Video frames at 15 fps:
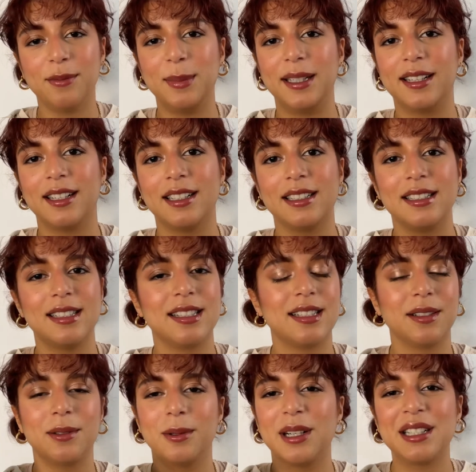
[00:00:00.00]
because
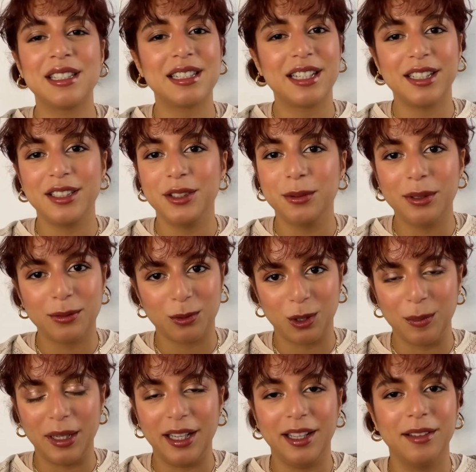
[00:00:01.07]
who else is going to do it for
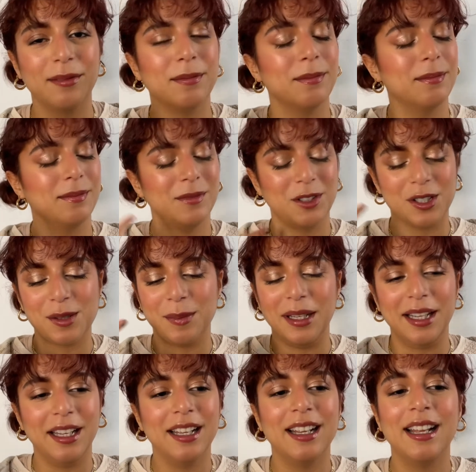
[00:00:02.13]
me? Just me.